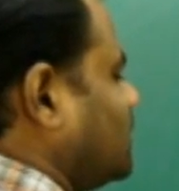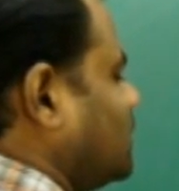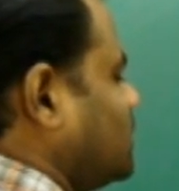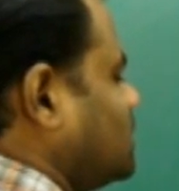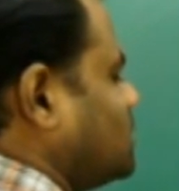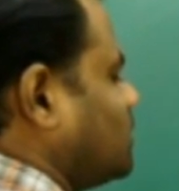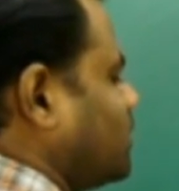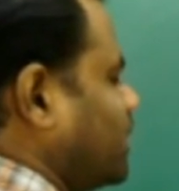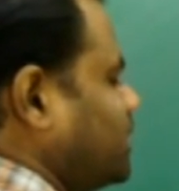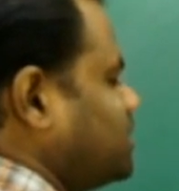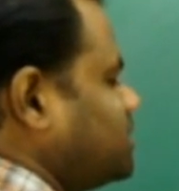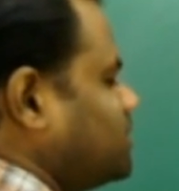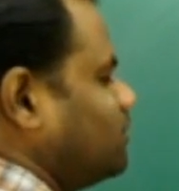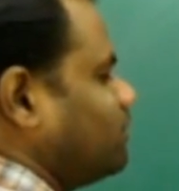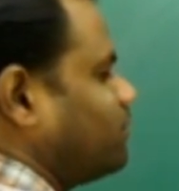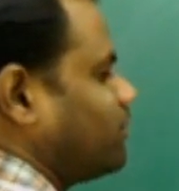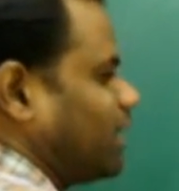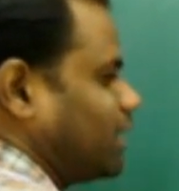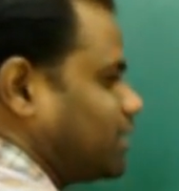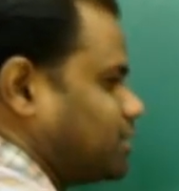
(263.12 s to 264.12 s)
So rational
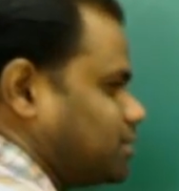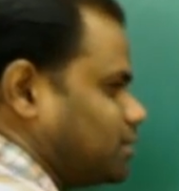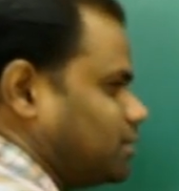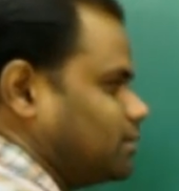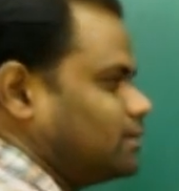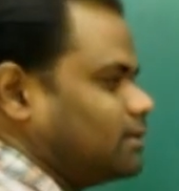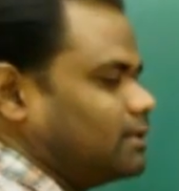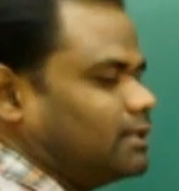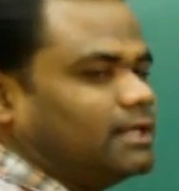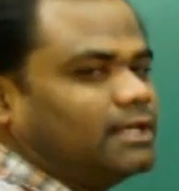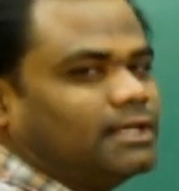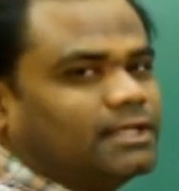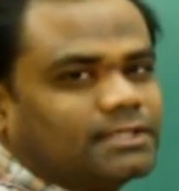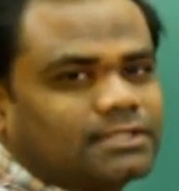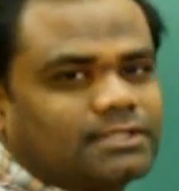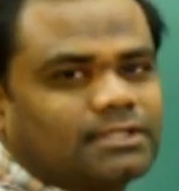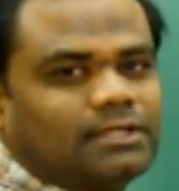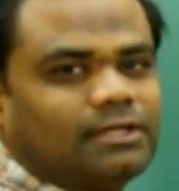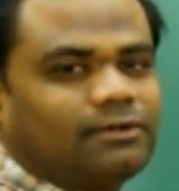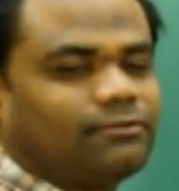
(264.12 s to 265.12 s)
fraction
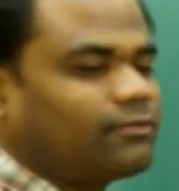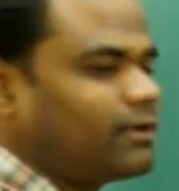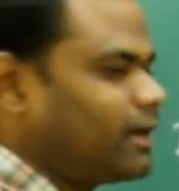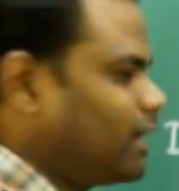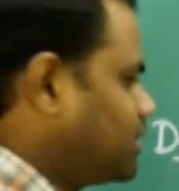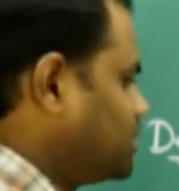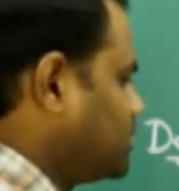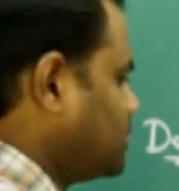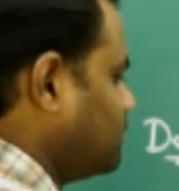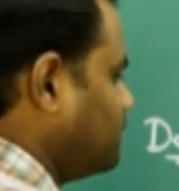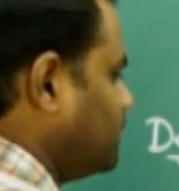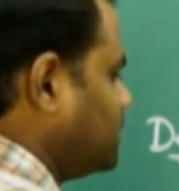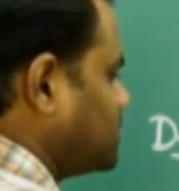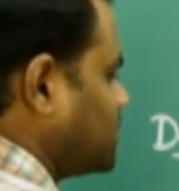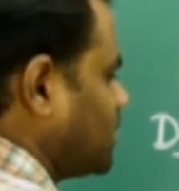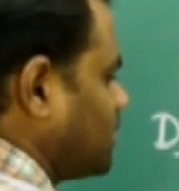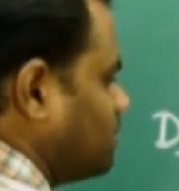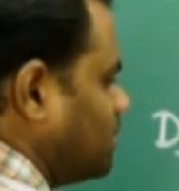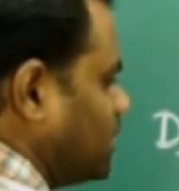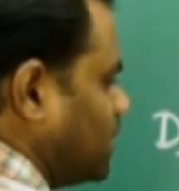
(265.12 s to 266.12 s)
is a fraction which
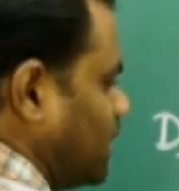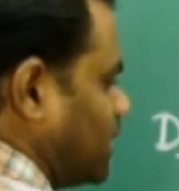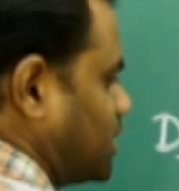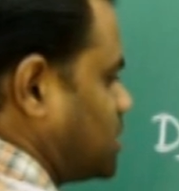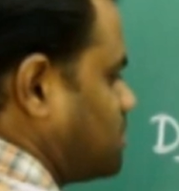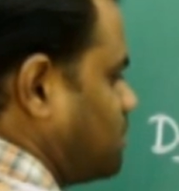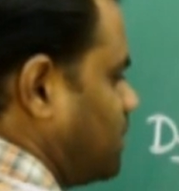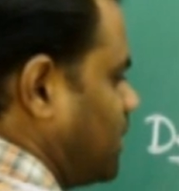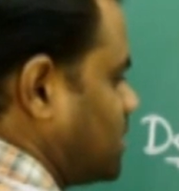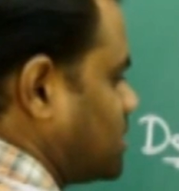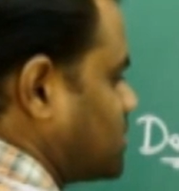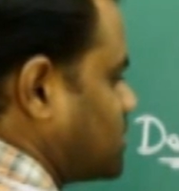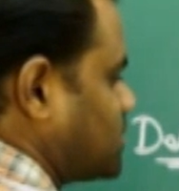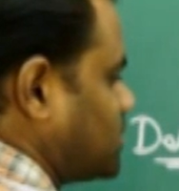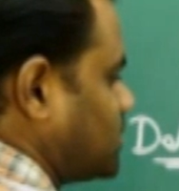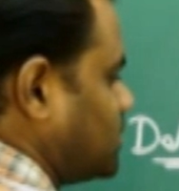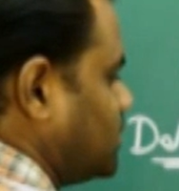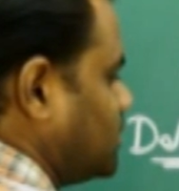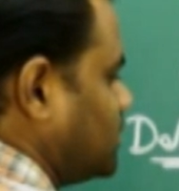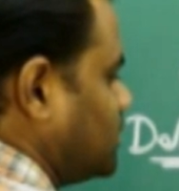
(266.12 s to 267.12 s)
can be
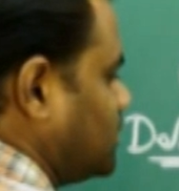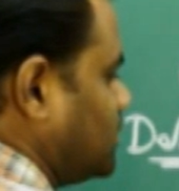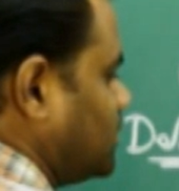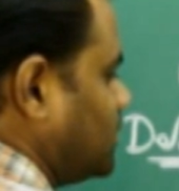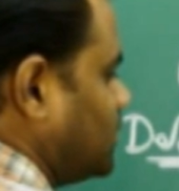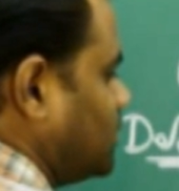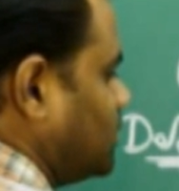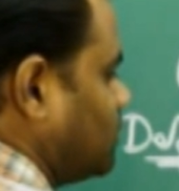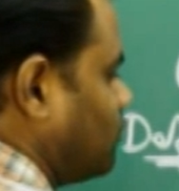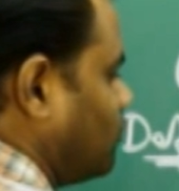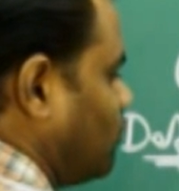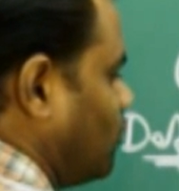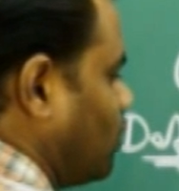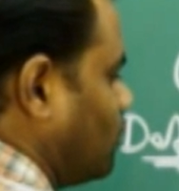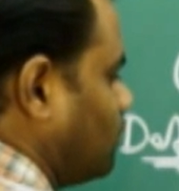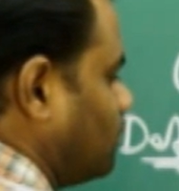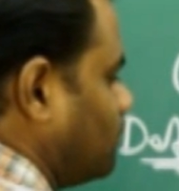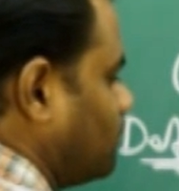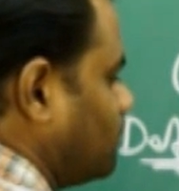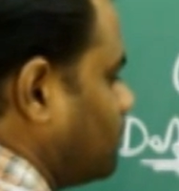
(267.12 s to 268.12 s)
expressed in the
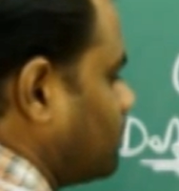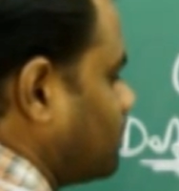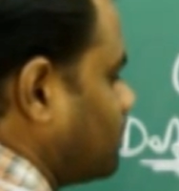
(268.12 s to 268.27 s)
form